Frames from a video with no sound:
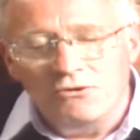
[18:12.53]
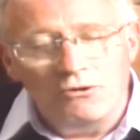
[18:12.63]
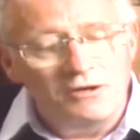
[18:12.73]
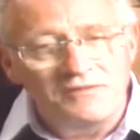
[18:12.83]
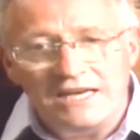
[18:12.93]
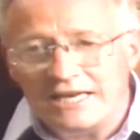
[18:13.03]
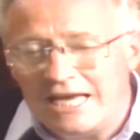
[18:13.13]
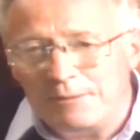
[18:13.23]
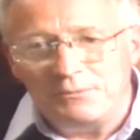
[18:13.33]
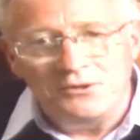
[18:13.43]
All of that
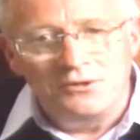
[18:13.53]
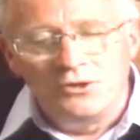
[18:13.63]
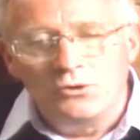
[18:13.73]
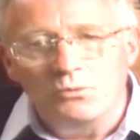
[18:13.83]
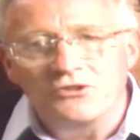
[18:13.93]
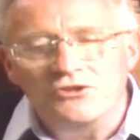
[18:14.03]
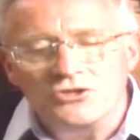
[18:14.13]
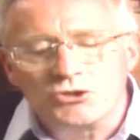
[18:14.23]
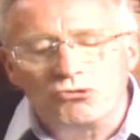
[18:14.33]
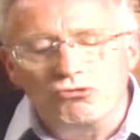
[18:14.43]
happened with
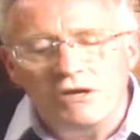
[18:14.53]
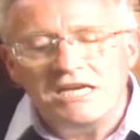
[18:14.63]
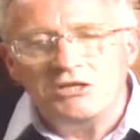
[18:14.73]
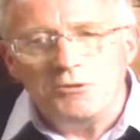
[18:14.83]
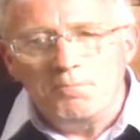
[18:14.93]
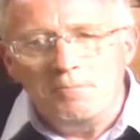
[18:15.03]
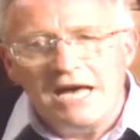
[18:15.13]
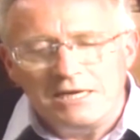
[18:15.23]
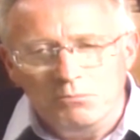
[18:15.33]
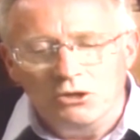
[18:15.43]
this great
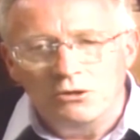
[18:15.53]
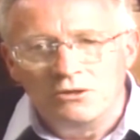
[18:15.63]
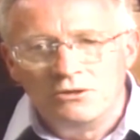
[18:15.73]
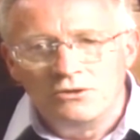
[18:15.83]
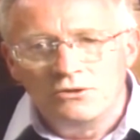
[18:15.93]
Bible